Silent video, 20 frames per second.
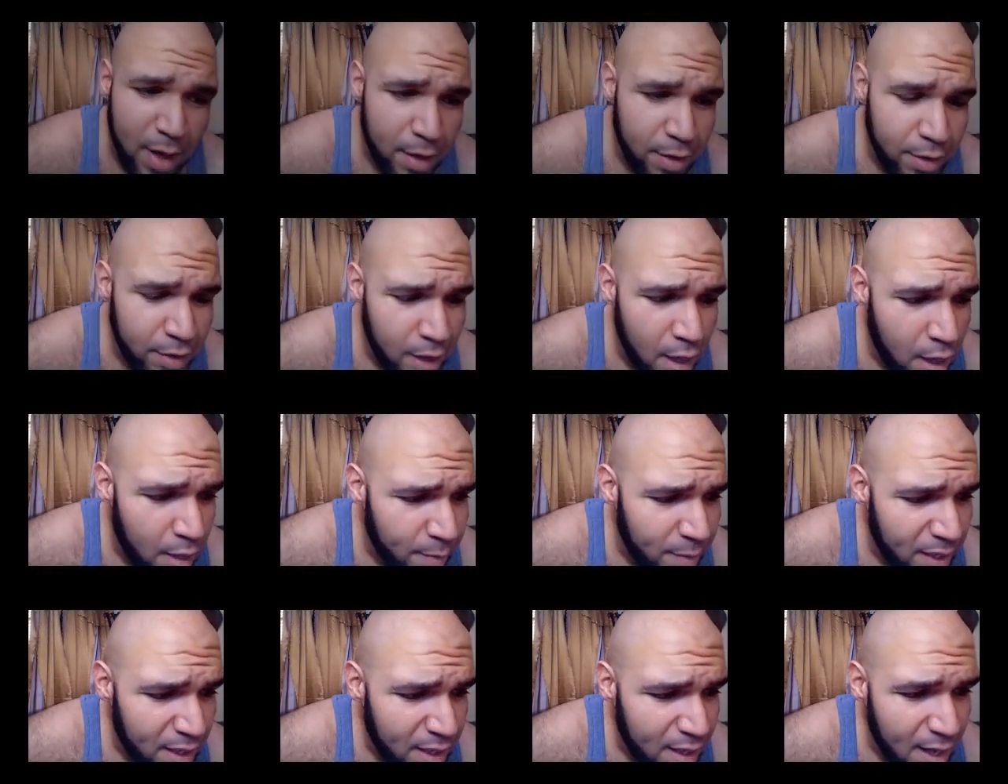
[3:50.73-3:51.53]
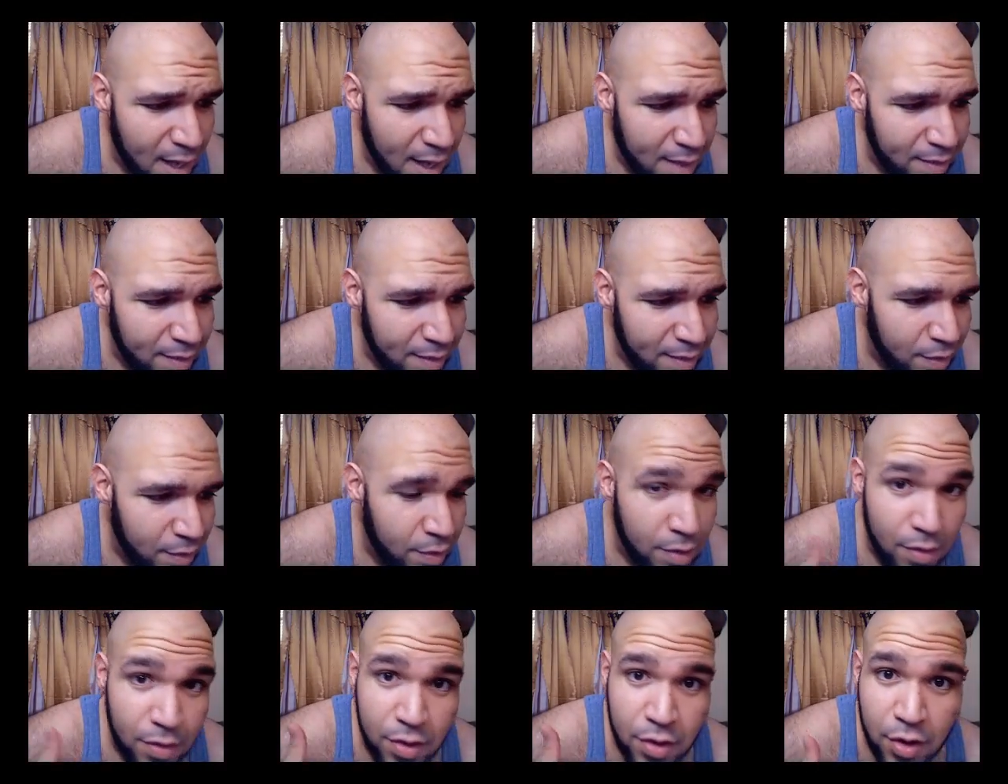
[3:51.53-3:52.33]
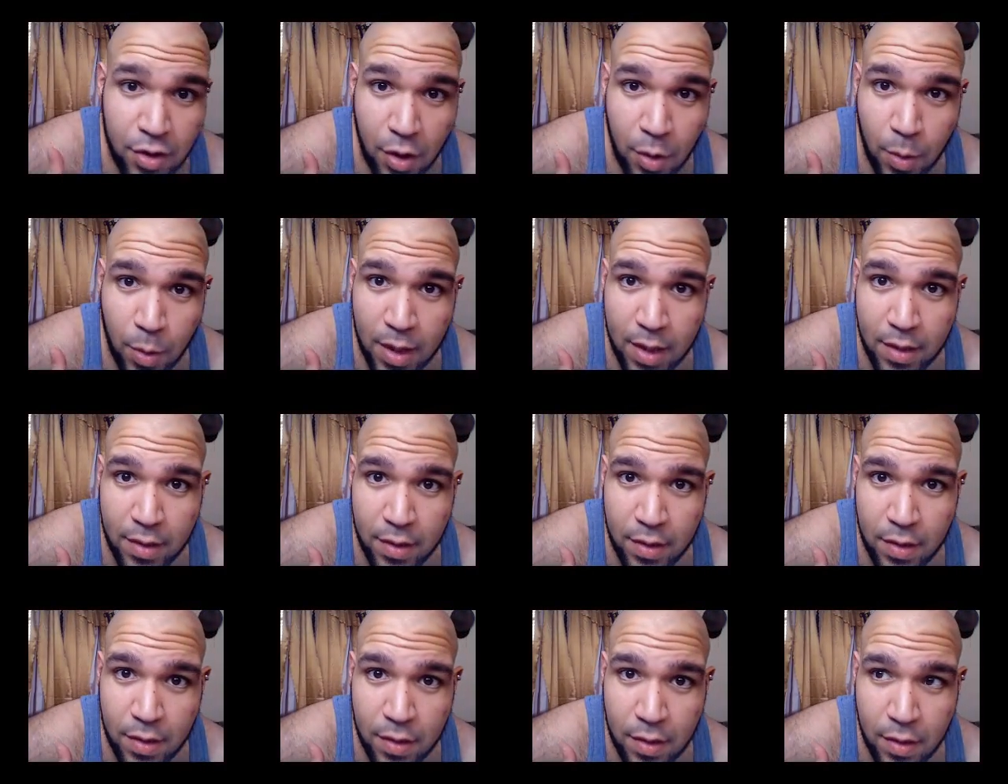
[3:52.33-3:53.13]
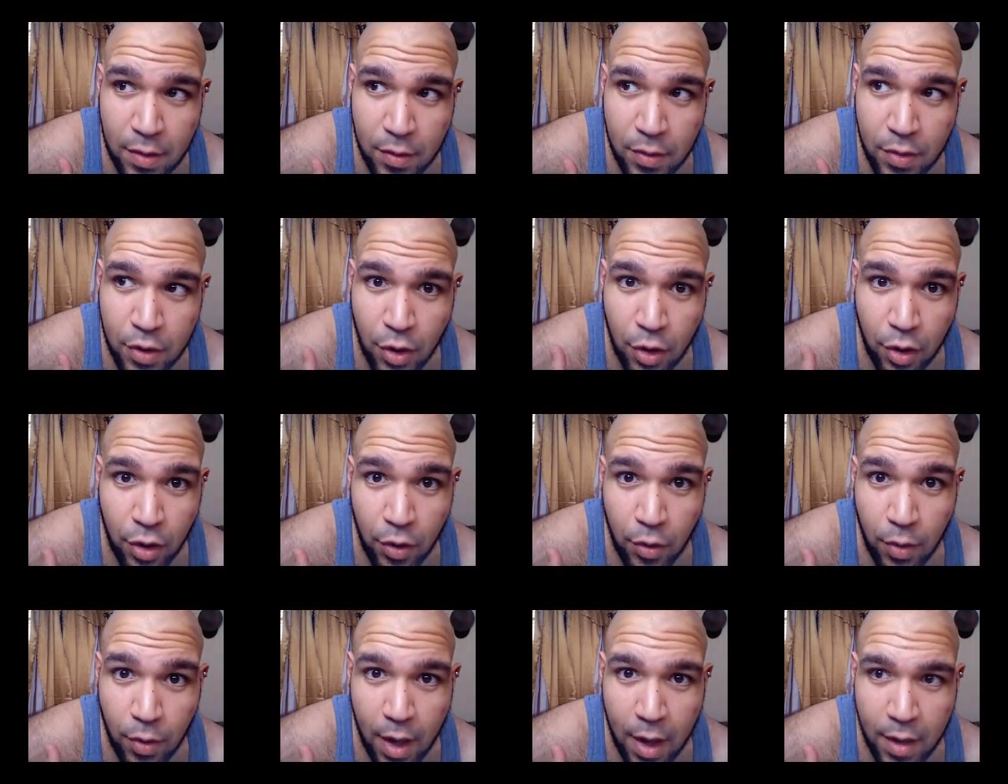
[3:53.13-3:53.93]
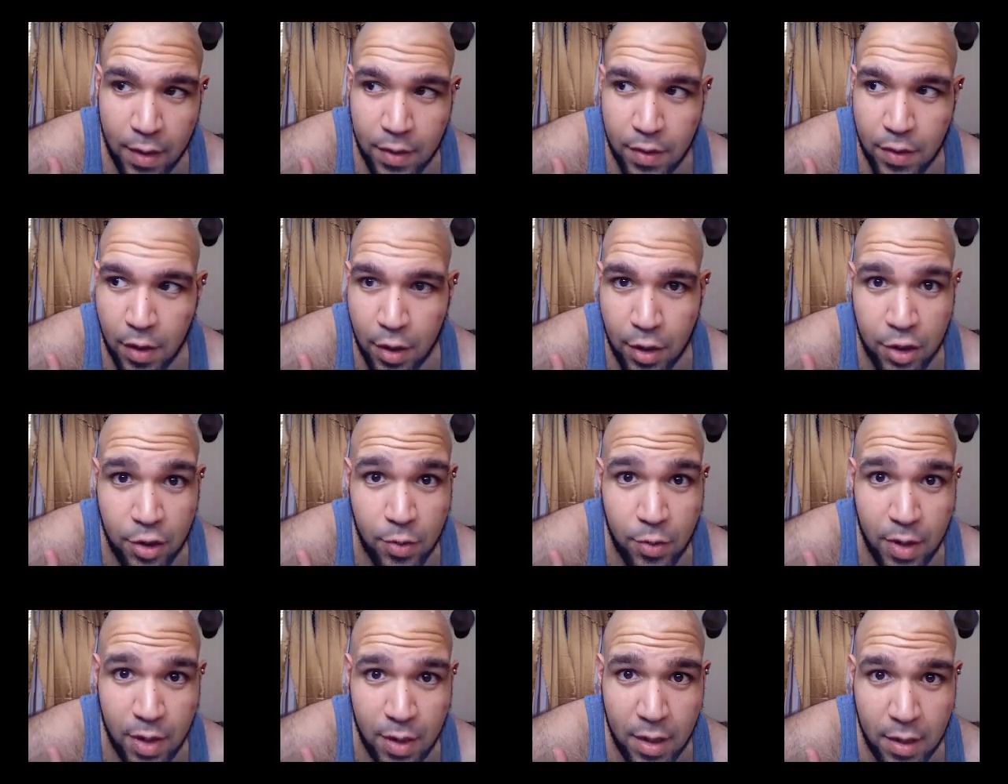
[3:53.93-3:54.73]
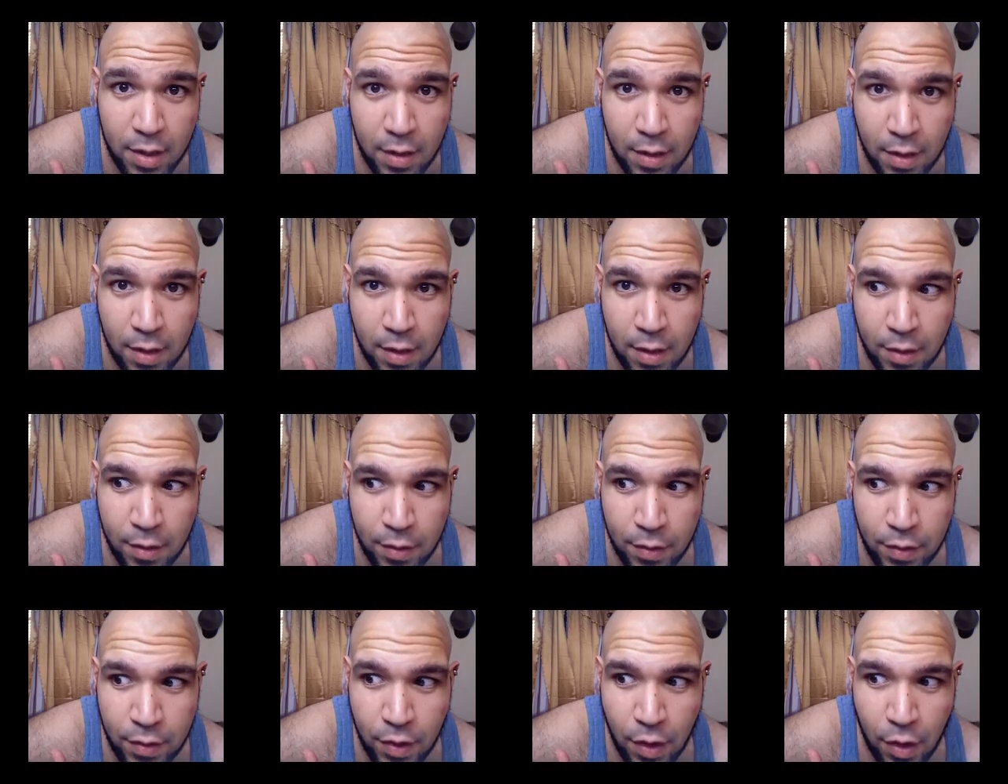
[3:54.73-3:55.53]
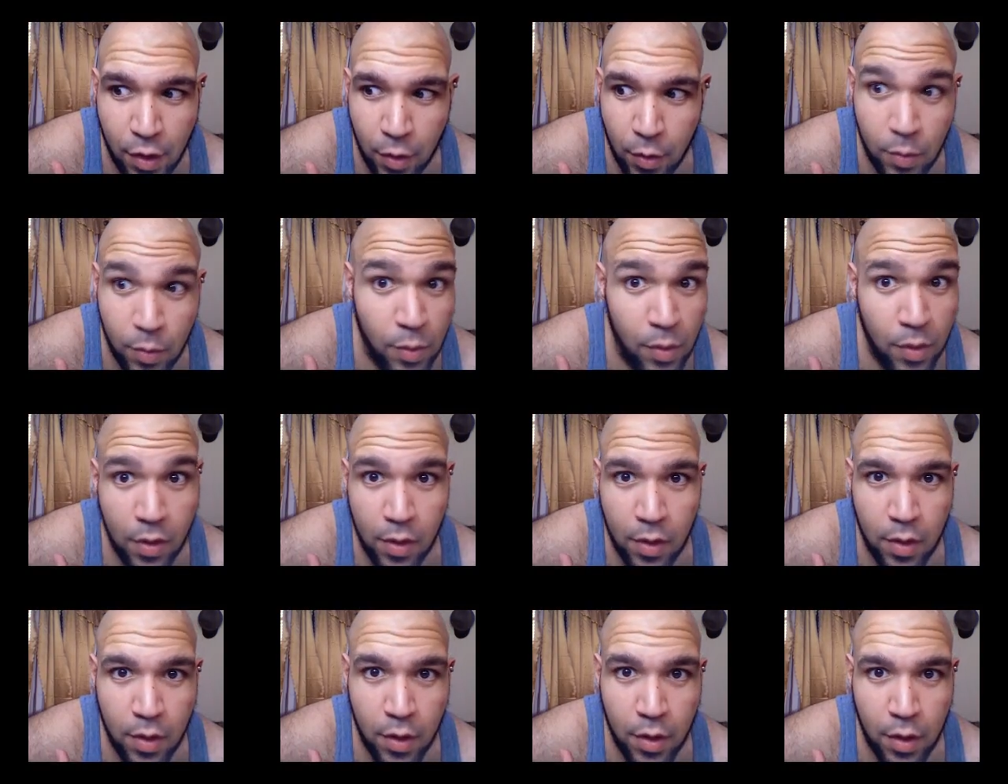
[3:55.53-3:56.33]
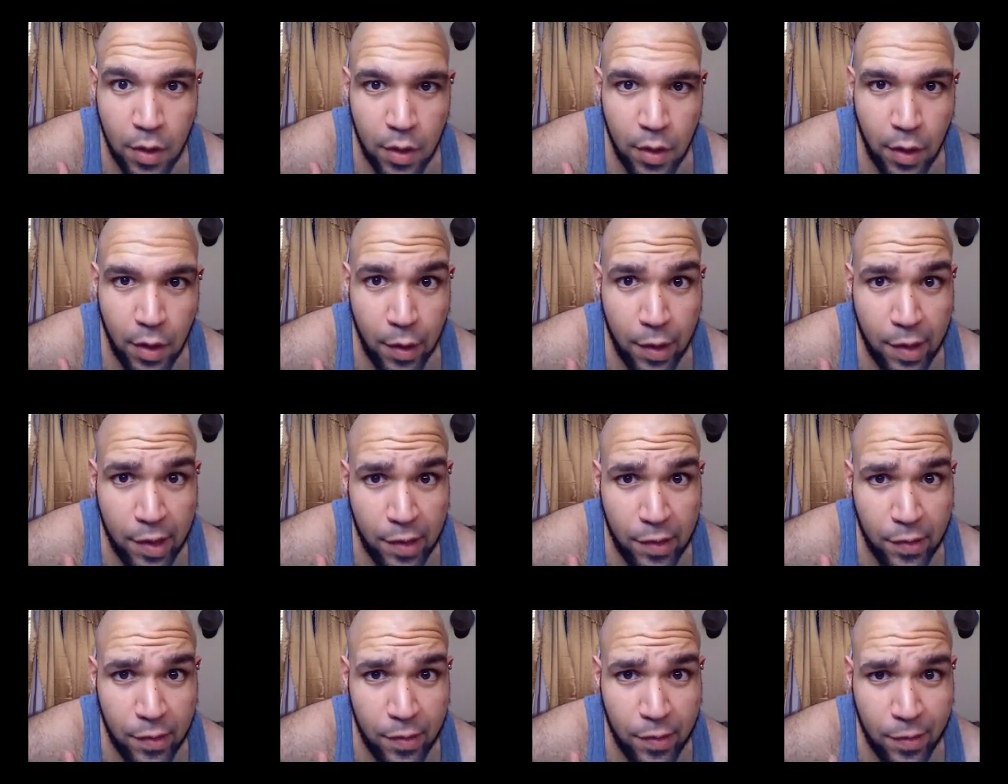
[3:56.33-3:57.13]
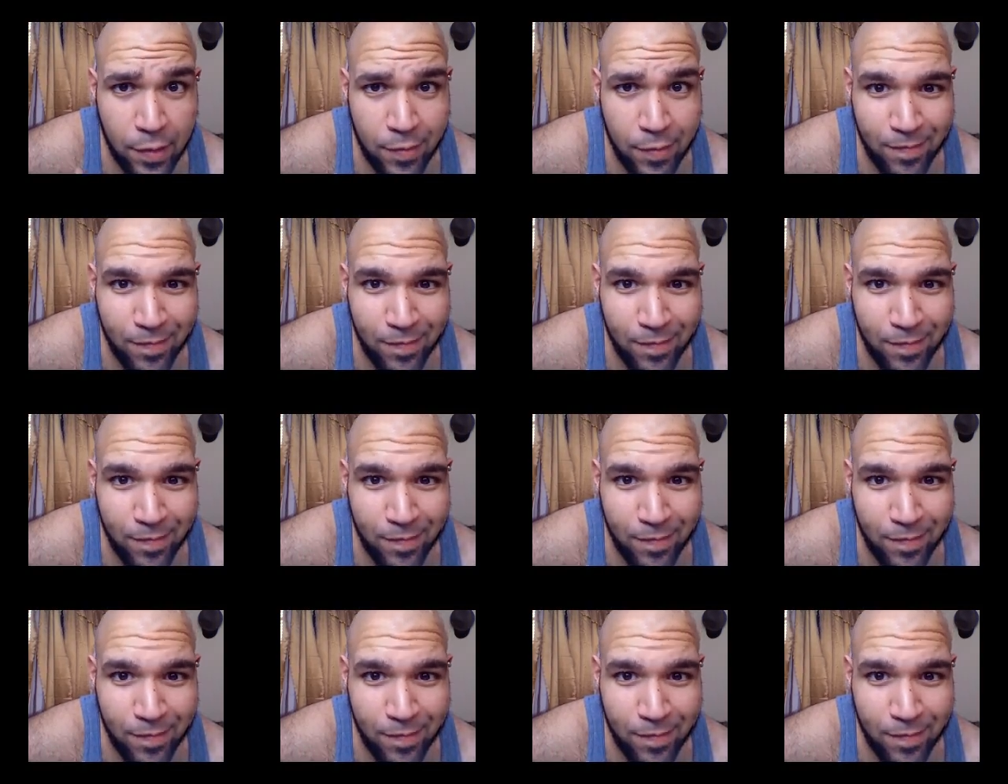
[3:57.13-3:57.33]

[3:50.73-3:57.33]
Bear, Tom, he asked us to show you guys our tree. So, here it is.